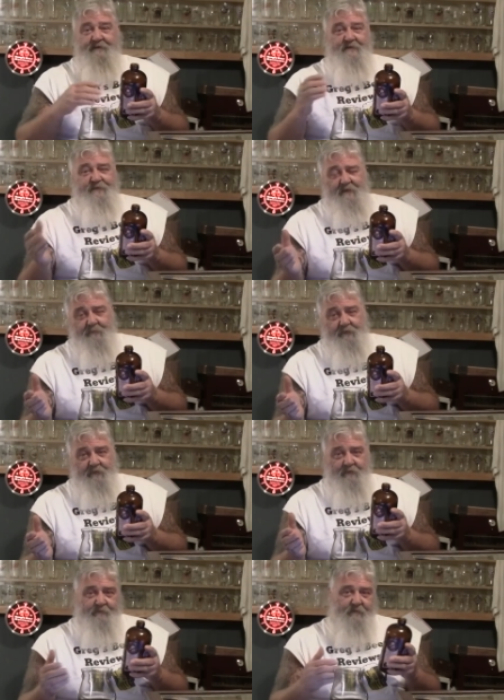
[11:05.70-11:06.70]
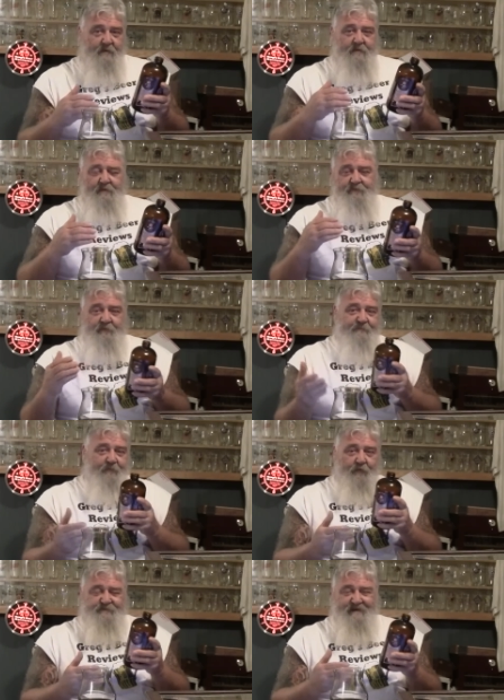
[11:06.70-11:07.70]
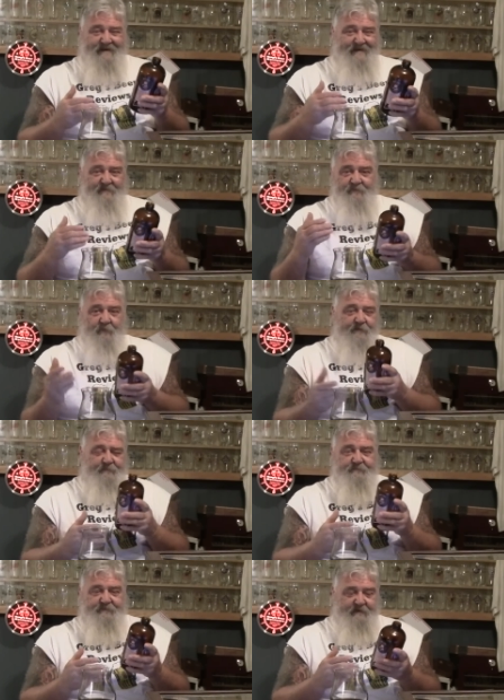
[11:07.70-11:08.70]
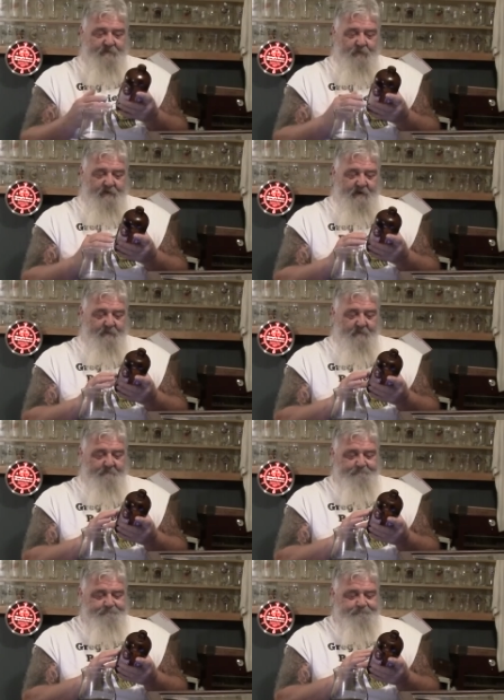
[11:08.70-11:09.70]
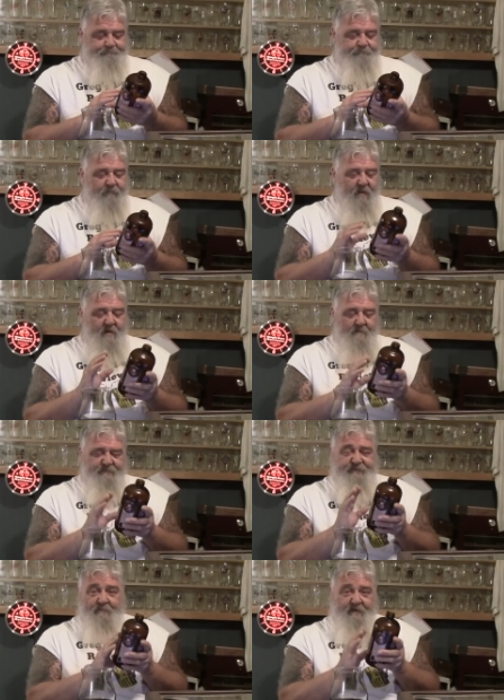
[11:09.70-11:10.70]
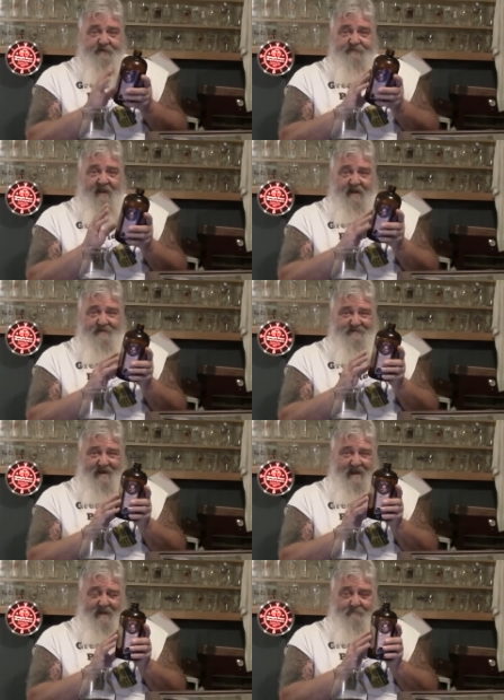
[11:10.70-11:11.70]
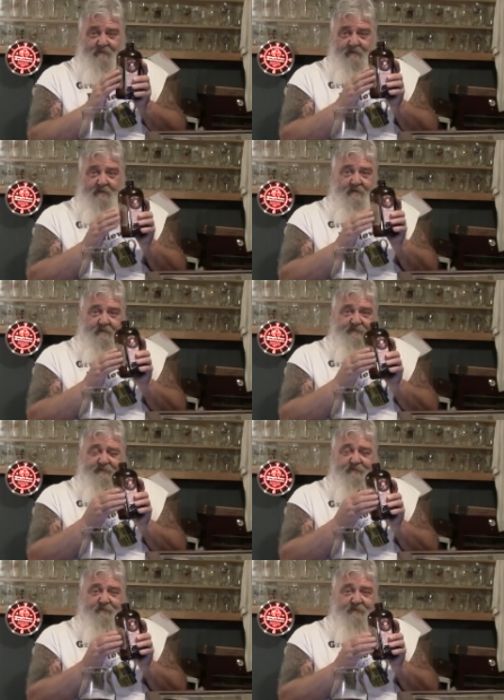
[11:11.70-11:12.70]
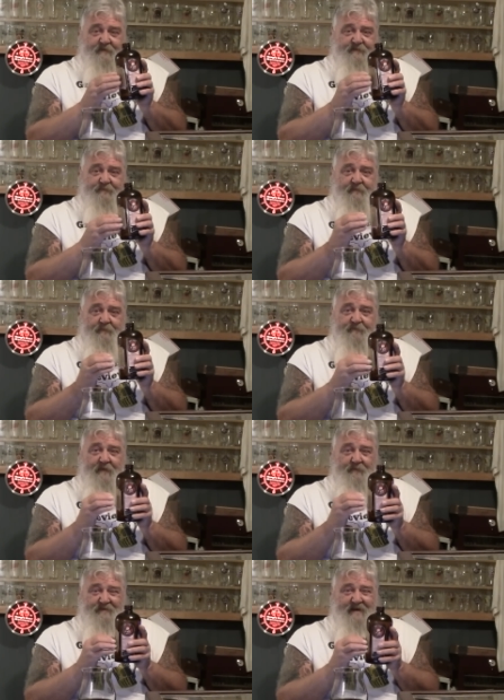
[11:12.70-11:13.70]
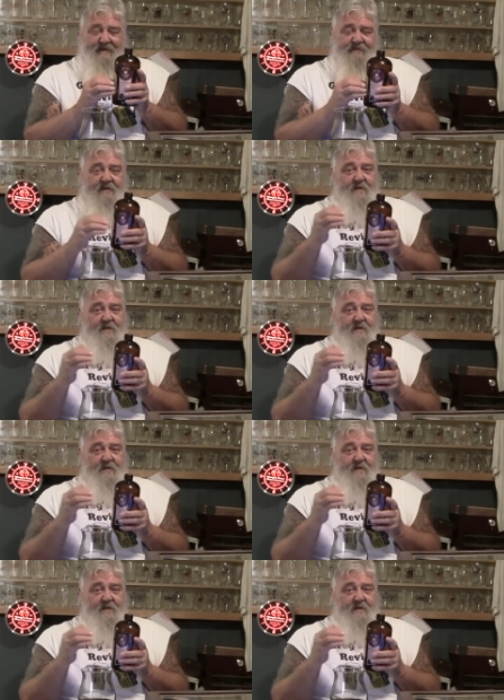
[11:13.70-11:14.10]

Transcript: in December or 2014 or 2015 or whatever. But somebody's taking the time to do this with no date.